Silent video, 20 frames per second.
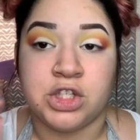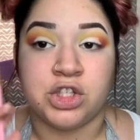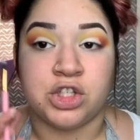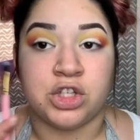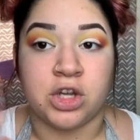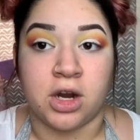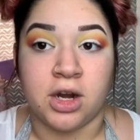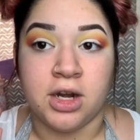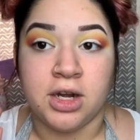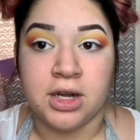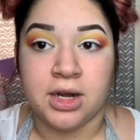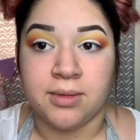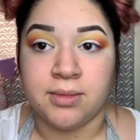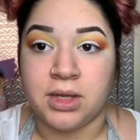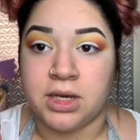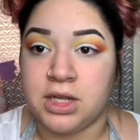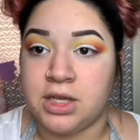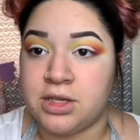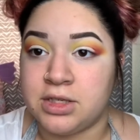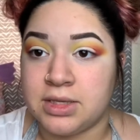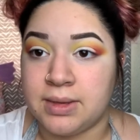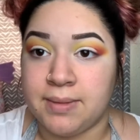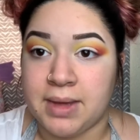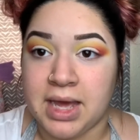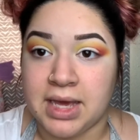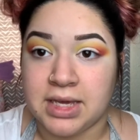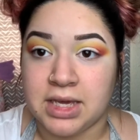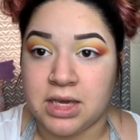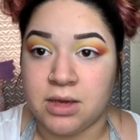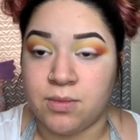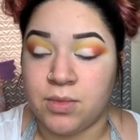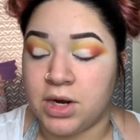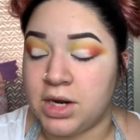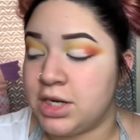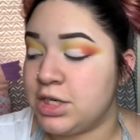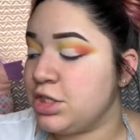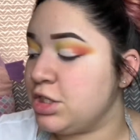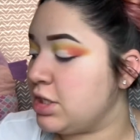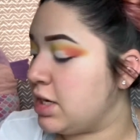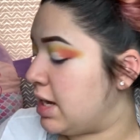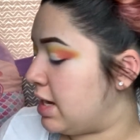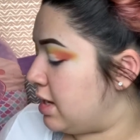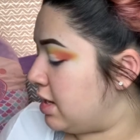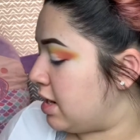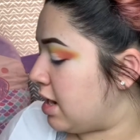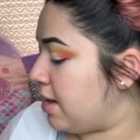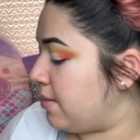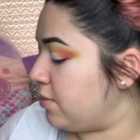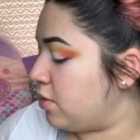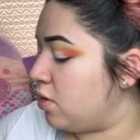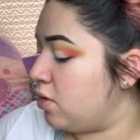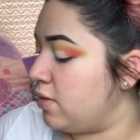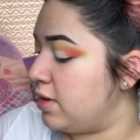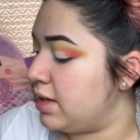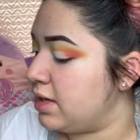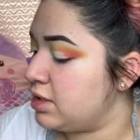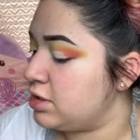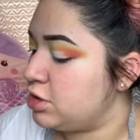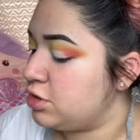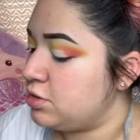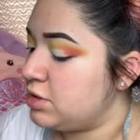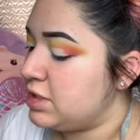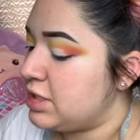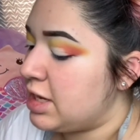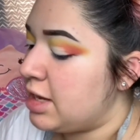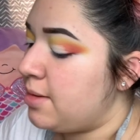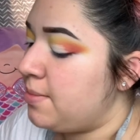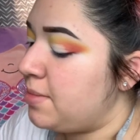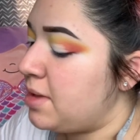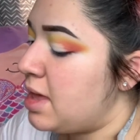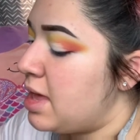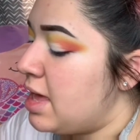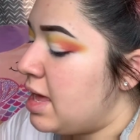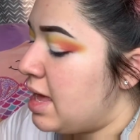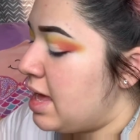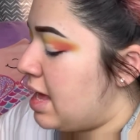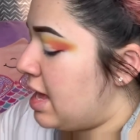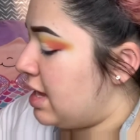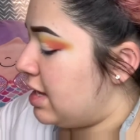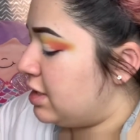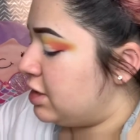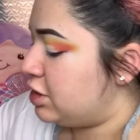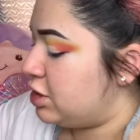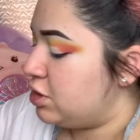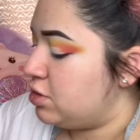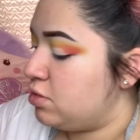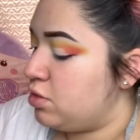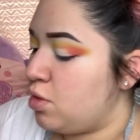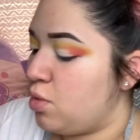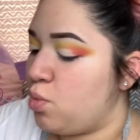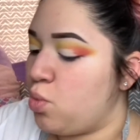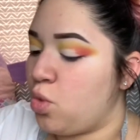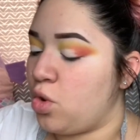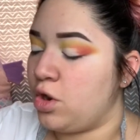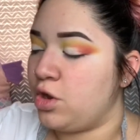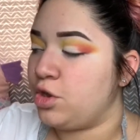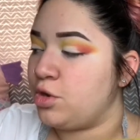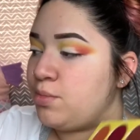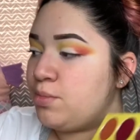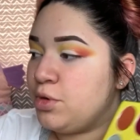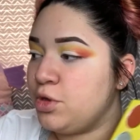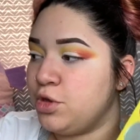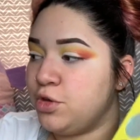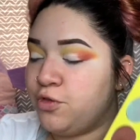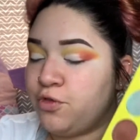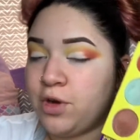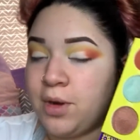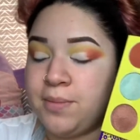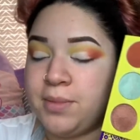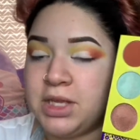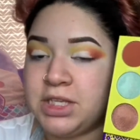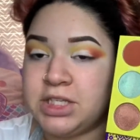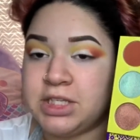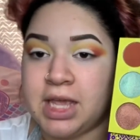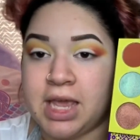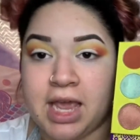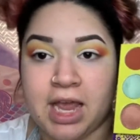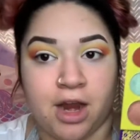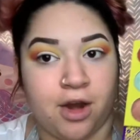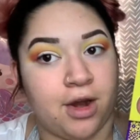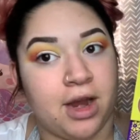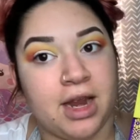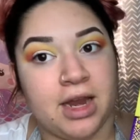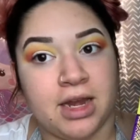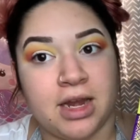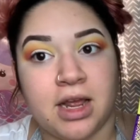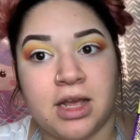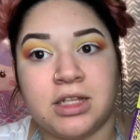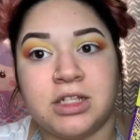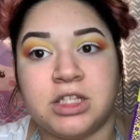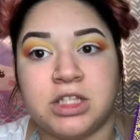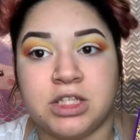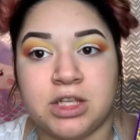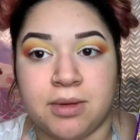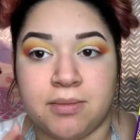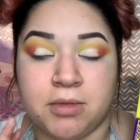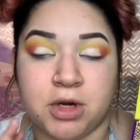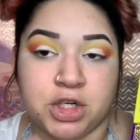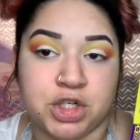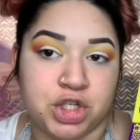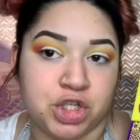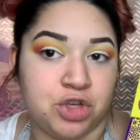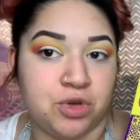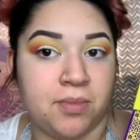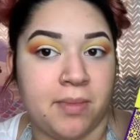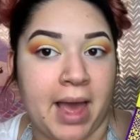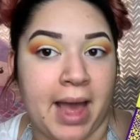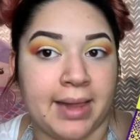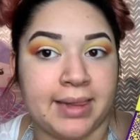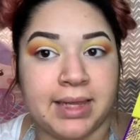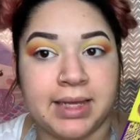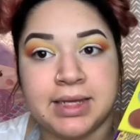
I'm going to use a packing brush, and I'm going to dip into the royal blue from the Saharan number 2 palette.